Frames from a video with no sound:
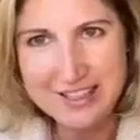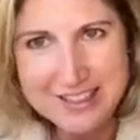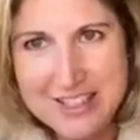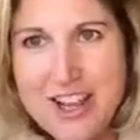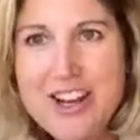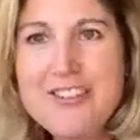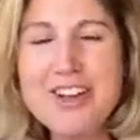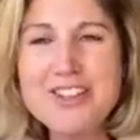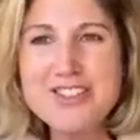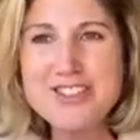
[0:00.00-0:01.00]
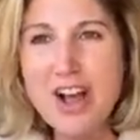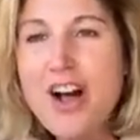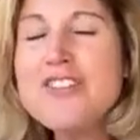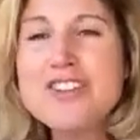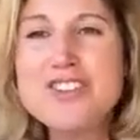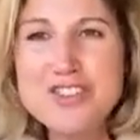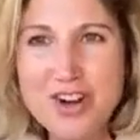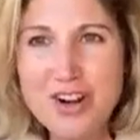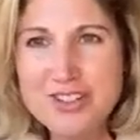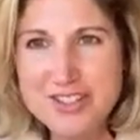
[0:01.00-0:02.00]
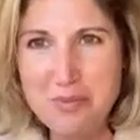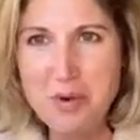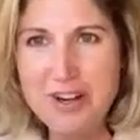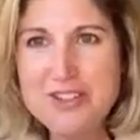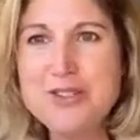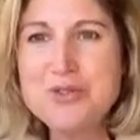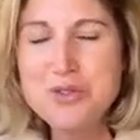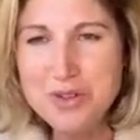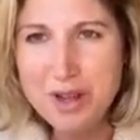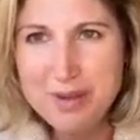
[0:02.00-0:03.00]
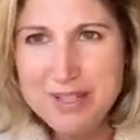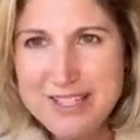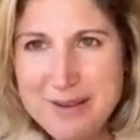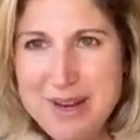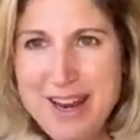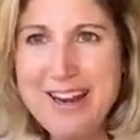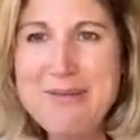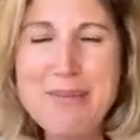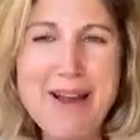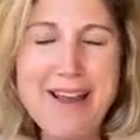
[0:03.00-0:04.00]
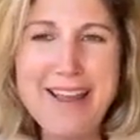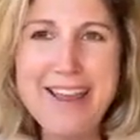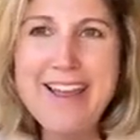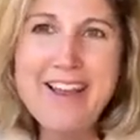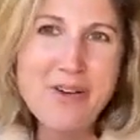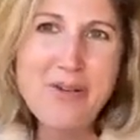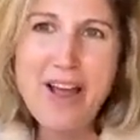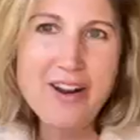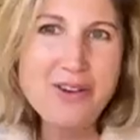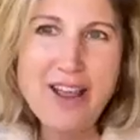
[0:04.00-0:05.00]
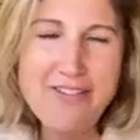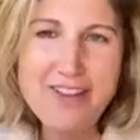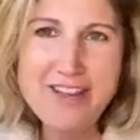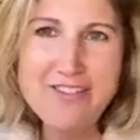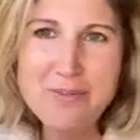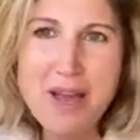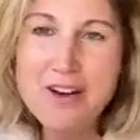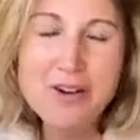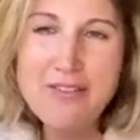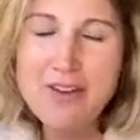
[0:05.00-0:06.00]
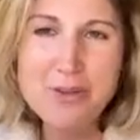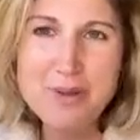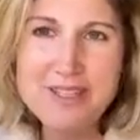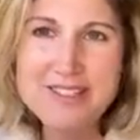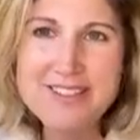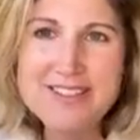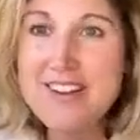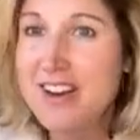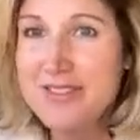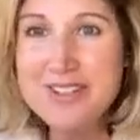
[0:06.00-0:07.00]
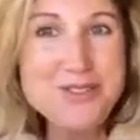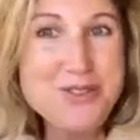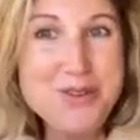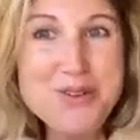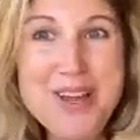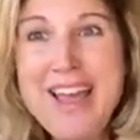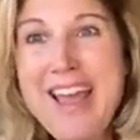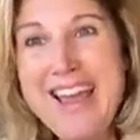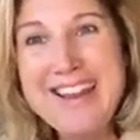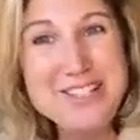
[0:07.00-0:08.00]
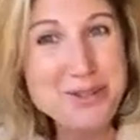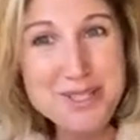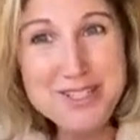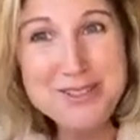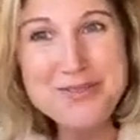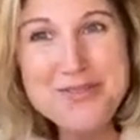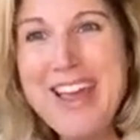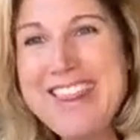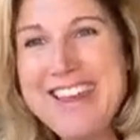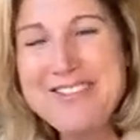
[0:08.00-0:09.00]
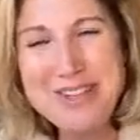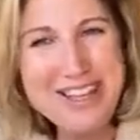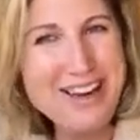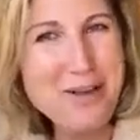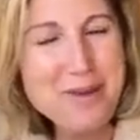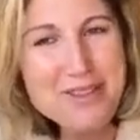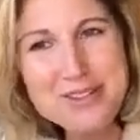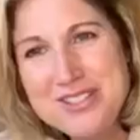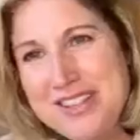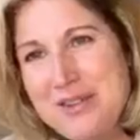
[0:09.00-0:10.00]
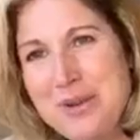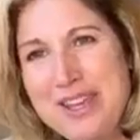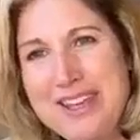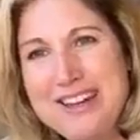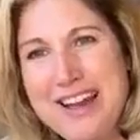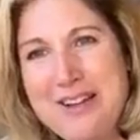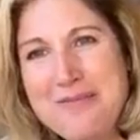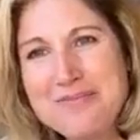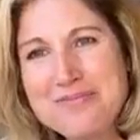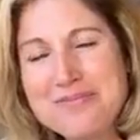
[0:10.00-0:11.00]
all of us start somewhere. So do not be intimidated by, I don't have all the pieces. None of us do until we do. And then we can help others, and then we can